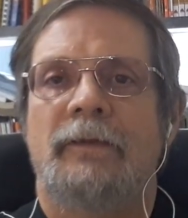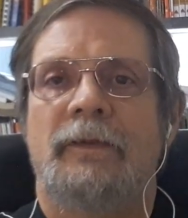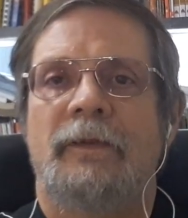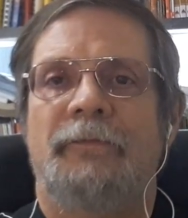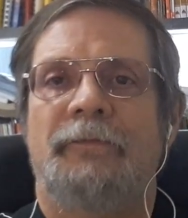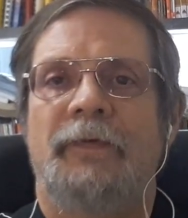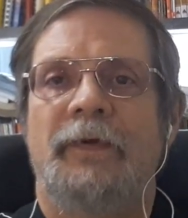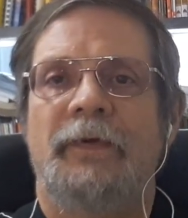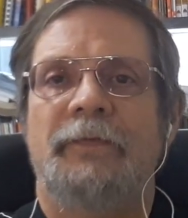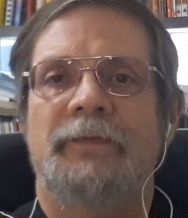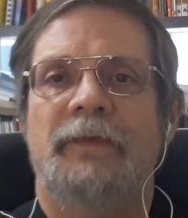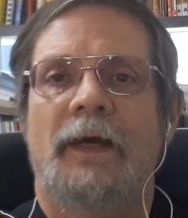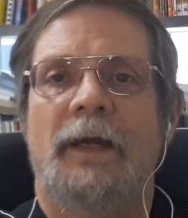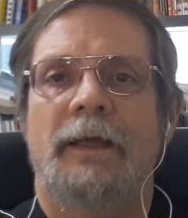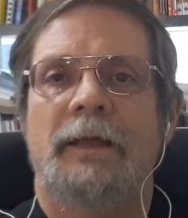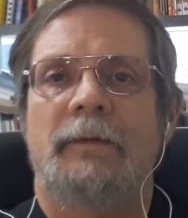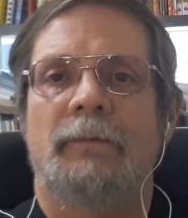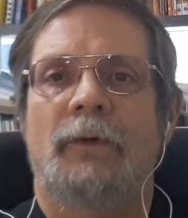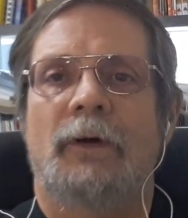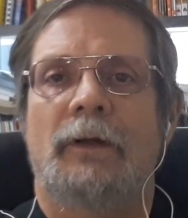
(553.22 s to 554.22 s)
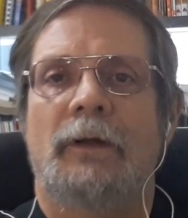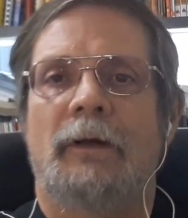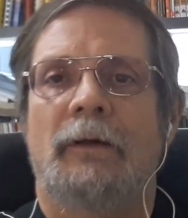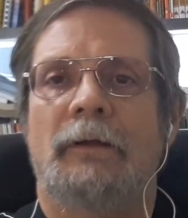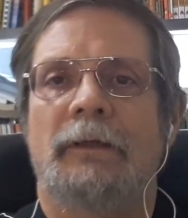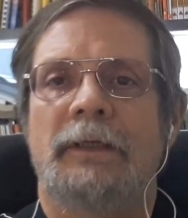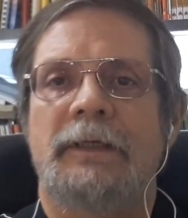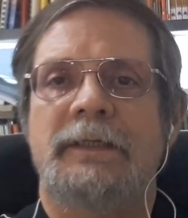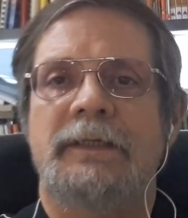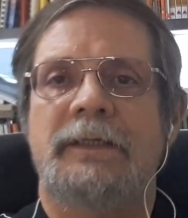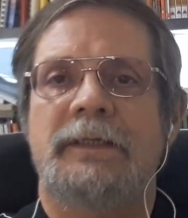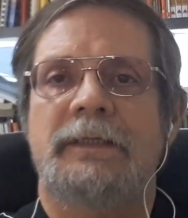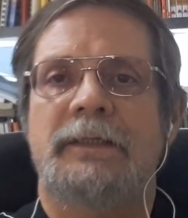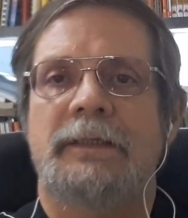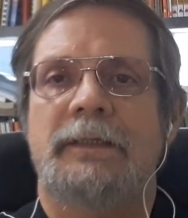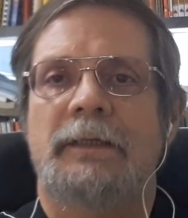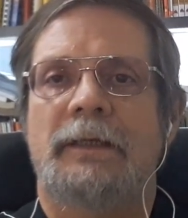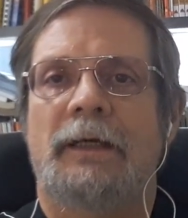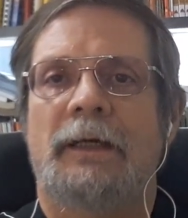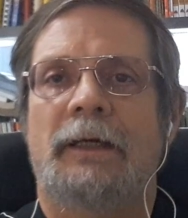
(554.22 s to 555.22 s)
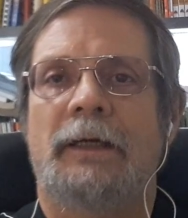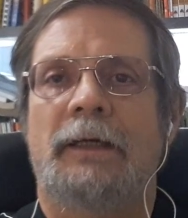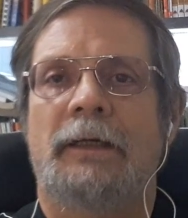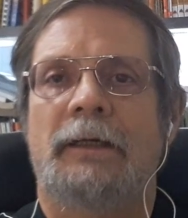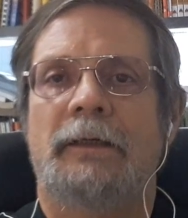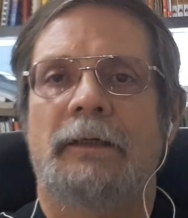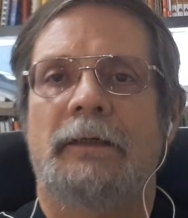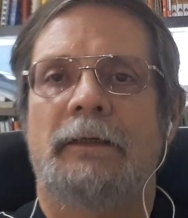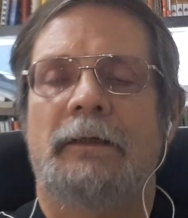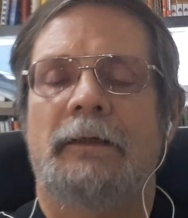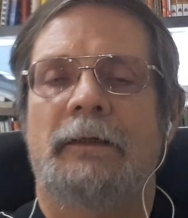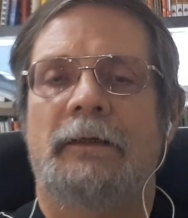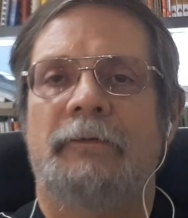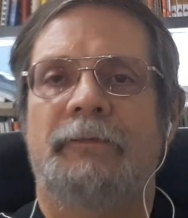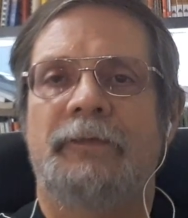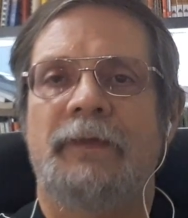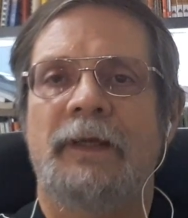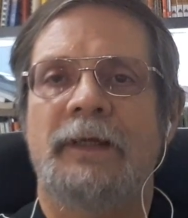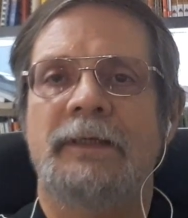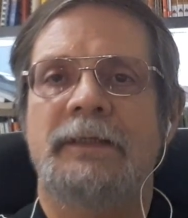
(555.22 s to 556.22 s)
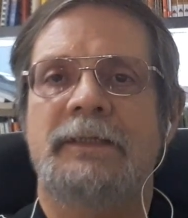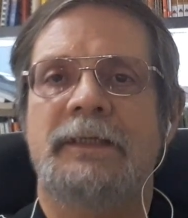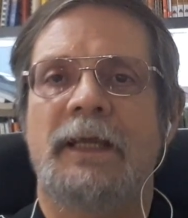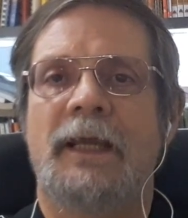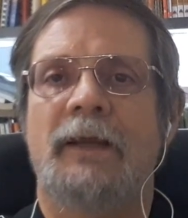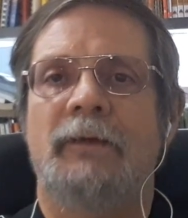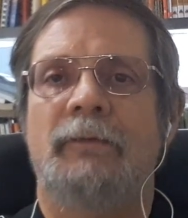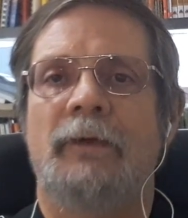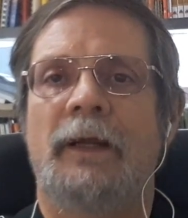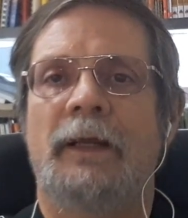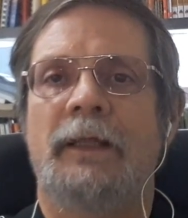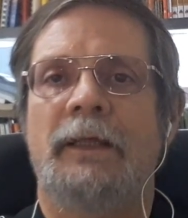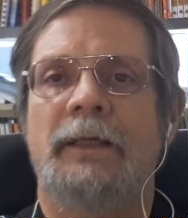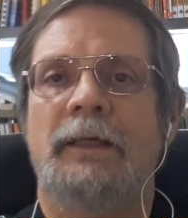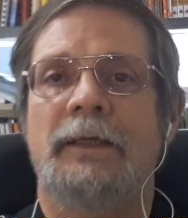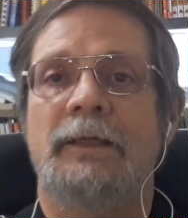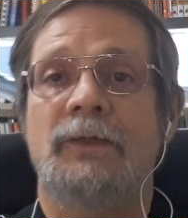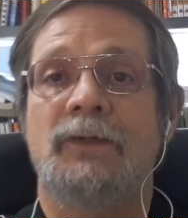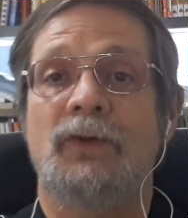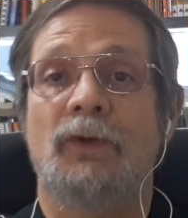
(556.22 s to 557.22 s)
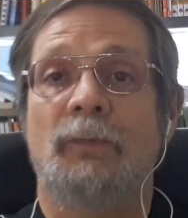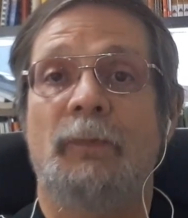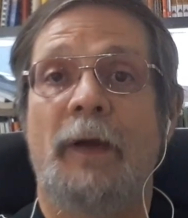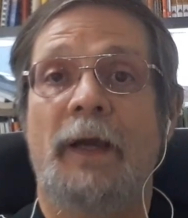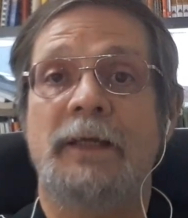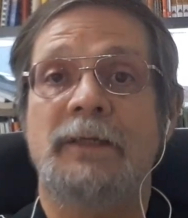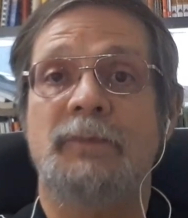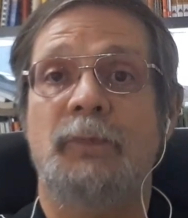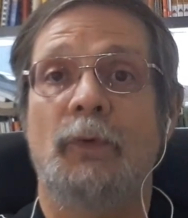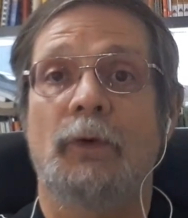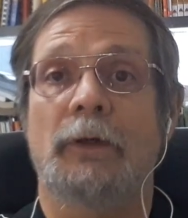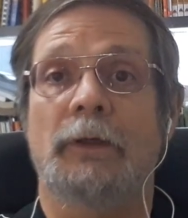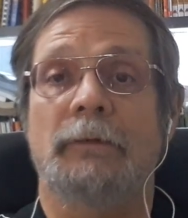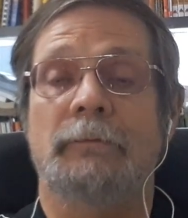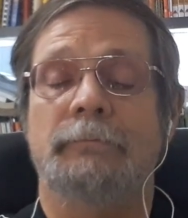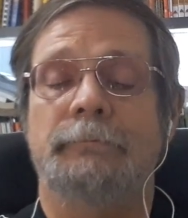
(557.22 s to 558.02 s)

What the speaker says: The fifth item on our list of things to get ready is your passport.